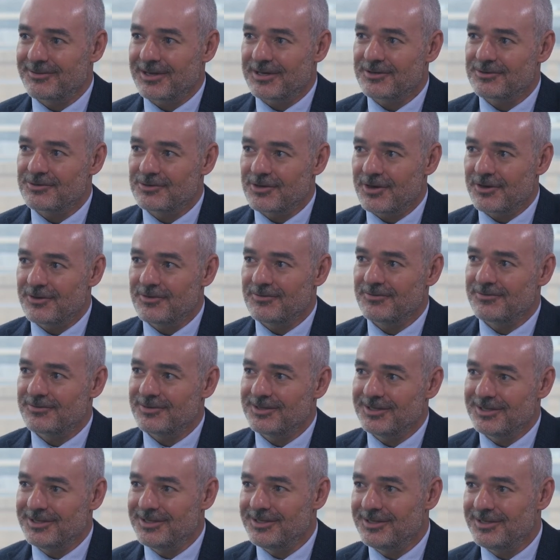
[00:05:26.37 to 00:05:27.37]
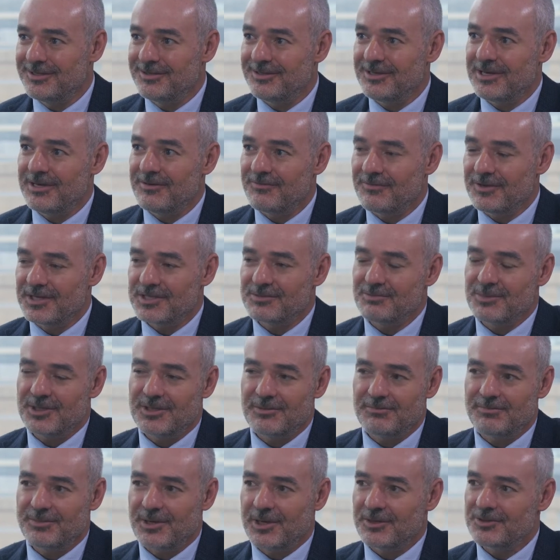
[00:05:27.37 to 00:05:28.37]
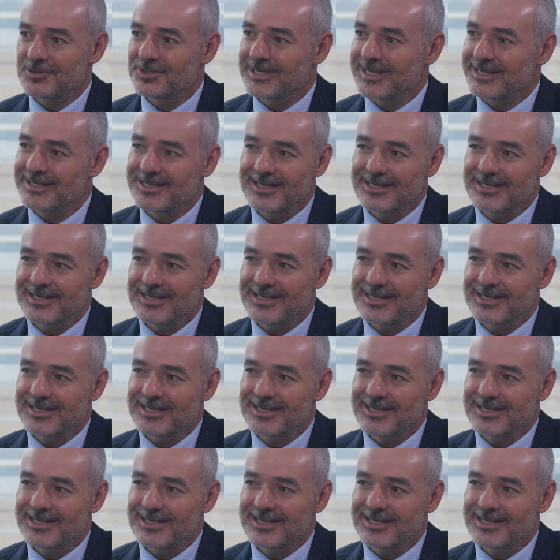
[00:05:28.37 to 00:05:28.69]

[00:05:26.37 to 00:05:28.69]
that drove the investment approach,